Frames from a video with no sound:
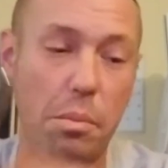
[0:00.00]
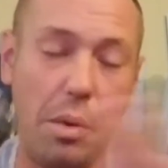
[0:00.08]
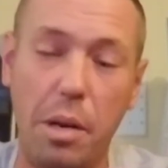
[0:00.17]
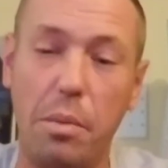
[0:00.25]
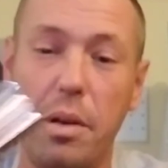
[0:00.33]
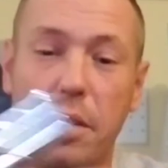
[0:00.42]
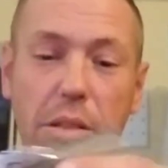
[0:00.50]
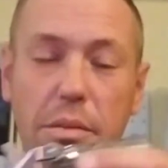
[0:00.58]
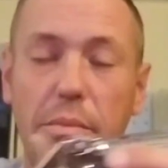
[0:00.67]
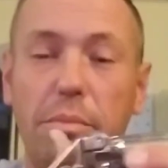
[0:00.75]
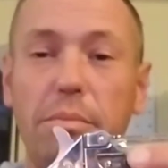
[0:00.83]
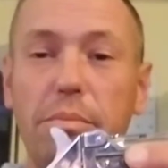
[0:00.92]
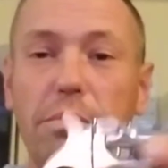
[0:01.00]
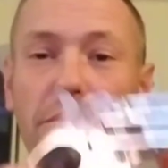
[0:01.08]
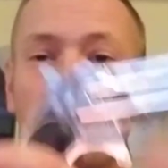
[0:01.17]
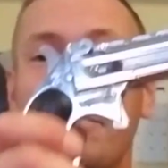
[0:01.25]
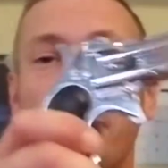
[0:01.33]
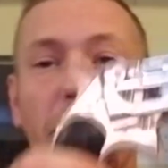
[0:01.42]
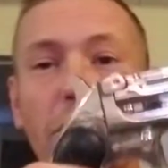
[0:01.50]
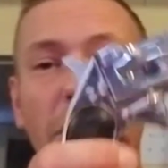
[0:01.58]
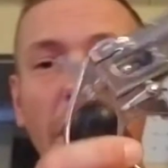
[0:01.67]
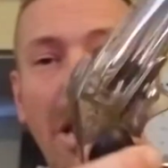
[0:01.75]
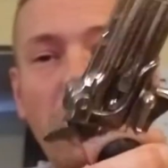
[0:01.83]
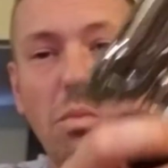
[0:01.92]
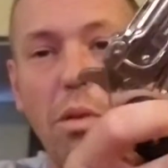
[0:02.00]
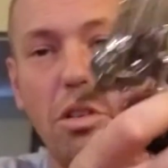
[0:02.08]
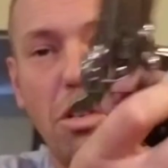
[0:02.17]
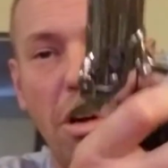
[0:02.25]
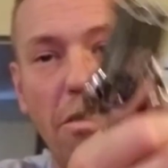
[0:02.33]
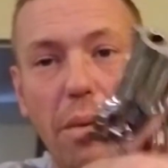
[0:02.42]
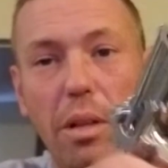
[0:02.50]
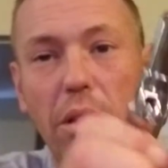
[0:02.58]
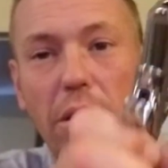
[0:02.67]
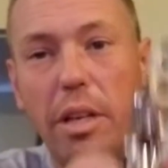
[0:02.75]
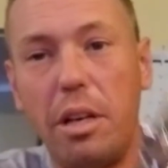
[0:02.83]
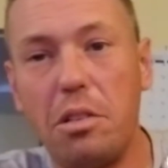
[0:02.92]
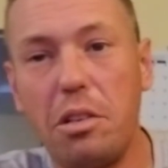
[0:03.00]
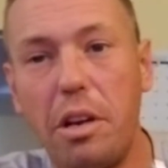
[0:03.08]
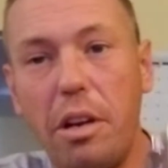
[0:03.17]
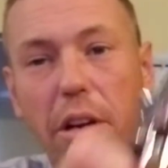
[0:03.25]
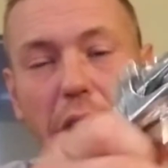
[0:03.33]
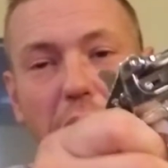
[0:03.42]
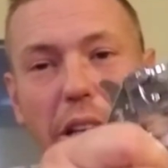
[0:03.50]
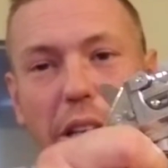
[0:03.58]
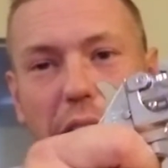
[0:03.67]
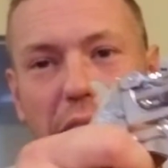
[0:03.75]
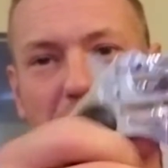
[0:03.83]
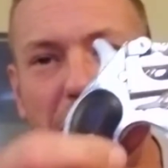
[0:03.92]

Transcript: Anyways, I just want to show off my little Derringer here. This